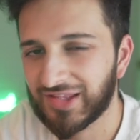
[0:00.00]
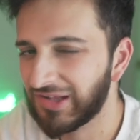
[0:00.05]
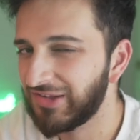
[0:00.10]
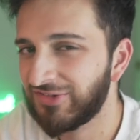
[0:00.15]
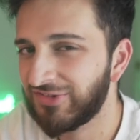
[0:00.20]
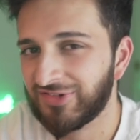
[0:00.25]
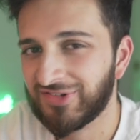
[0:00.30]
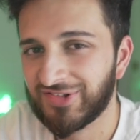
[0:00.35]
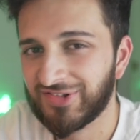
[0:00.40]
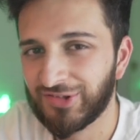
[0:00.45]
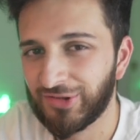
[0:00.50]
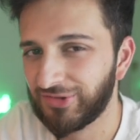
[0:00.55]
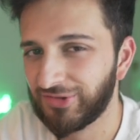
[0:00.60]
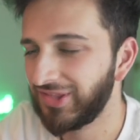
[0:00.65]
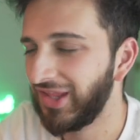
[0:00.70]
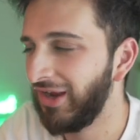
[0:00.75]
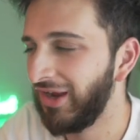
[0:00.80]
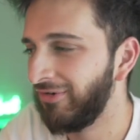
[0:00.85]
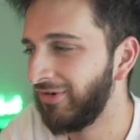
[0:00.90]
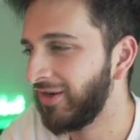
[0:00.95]
it's just
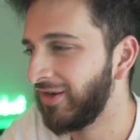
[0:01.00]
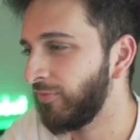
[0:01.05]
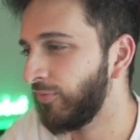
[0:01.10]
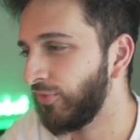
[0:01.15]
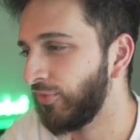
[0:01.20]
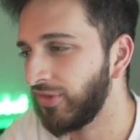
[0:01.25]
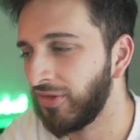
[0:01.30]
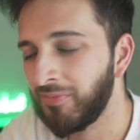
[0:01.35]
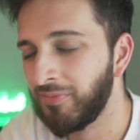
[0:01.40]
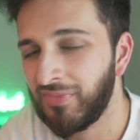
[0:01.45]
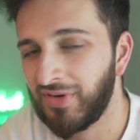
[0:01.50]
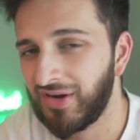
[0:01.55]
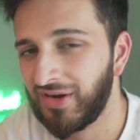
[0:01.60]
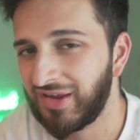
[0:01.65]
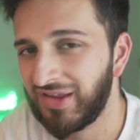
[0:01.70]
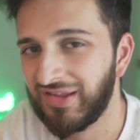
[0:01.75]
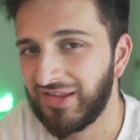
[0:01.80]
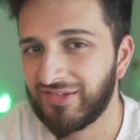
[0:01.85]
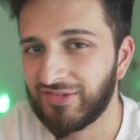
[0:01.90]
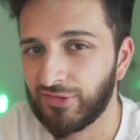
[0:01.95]
not there anymore. The
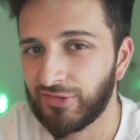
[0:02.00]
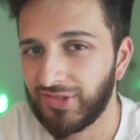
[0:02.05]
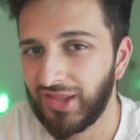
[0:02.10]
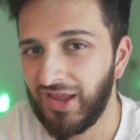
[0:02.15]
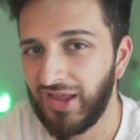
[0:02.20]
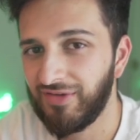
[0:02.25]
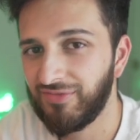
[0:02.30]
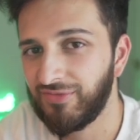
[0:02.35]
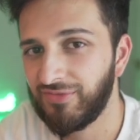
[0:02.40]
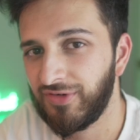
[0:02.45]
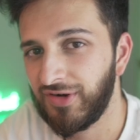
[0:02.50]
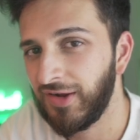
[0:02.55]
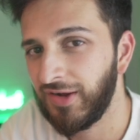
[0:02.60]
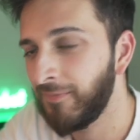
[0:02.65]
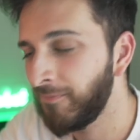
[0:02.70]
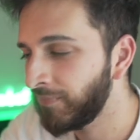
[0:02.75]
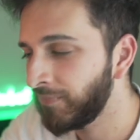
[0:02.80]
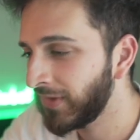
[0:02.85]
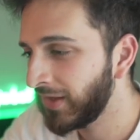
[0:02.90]
market is not there for it.